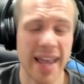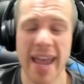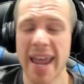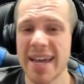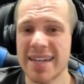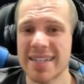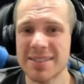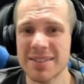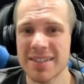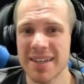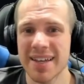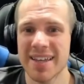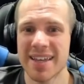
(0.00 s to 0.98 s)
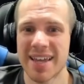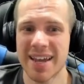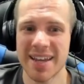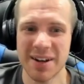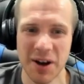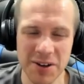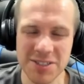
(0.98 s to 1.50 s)
And it
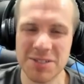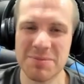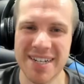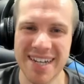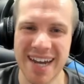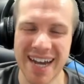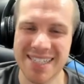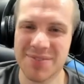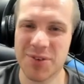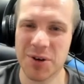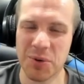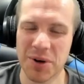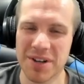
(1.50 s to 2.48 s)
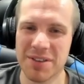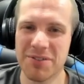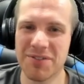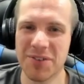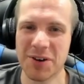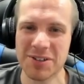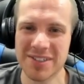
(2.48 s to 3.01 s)
can also be nice if you're one of the
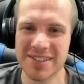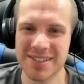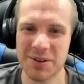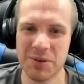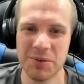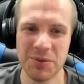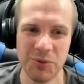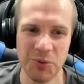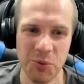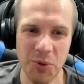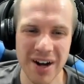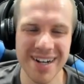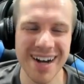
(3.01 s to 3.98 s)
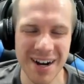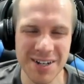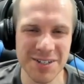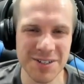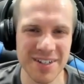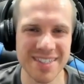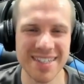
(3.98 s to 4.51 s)
first
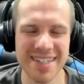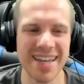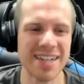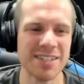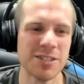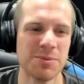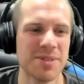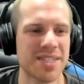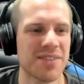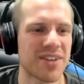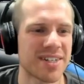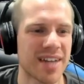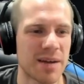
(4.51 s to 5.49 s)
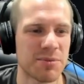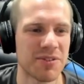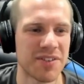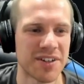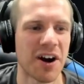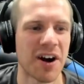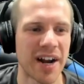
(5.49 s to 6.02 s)
100 to catch a specific type of
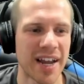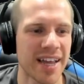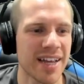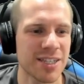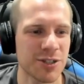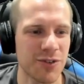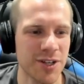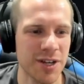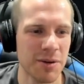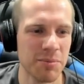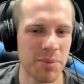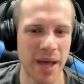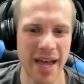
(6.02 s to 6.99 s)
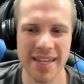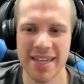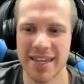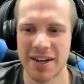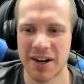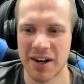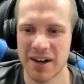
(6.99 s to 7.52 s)
Venari. So if we come back
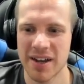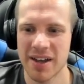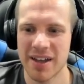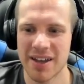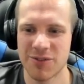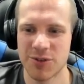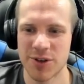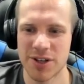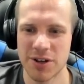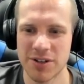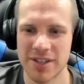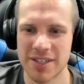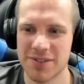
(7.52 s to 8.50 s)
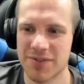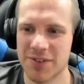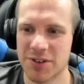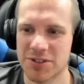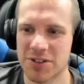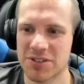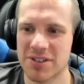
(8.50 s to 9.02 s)
here, if we go to these
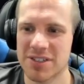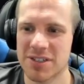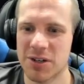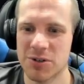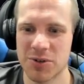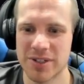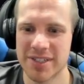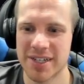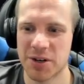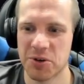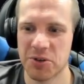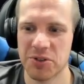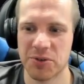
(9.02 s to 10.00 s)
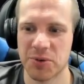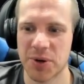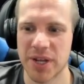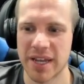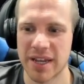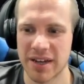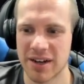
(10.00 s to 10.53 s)
filters, let's go to a tier
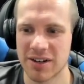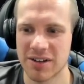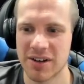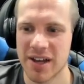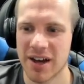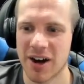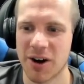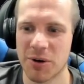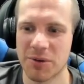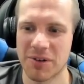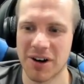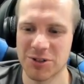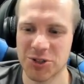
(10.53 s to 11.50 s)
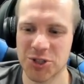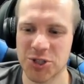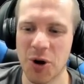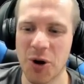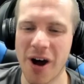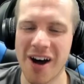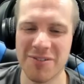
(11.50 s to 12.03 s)
3. I'll
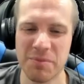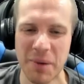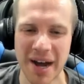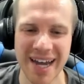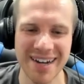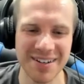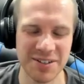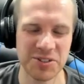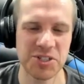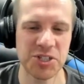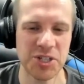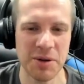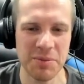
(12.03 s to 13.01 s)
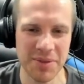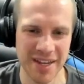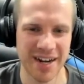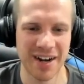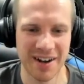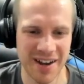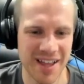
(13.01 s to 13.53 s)
show off my little gem
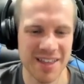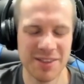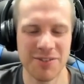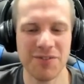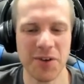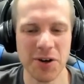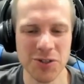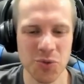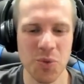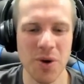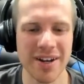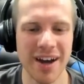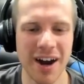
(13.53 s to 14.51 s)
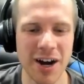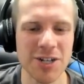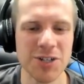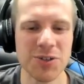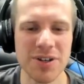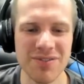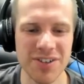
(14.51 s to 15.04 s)
here. The first
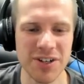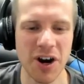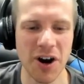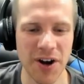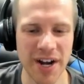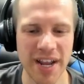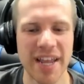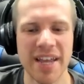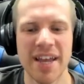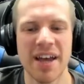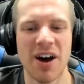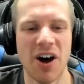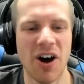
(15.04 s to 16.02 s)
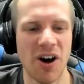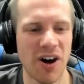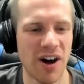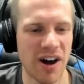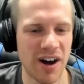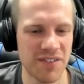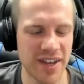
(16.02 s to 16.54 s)
100 Venari
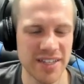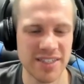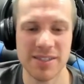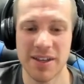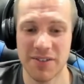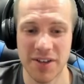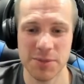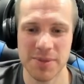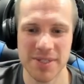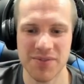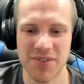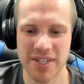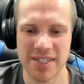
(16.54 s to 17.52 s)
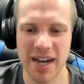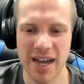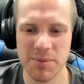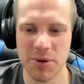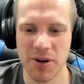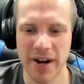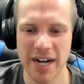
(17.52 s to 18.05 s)
of a specific
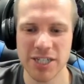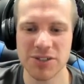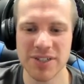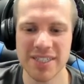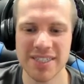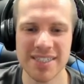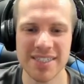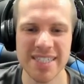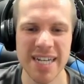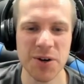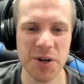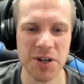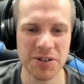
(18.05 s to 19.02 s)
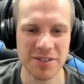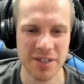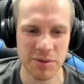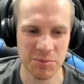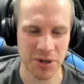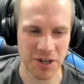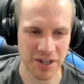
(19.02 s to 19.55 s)
type are actually serial
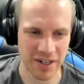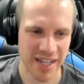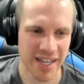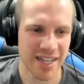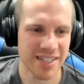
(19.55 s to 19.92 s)
numbered.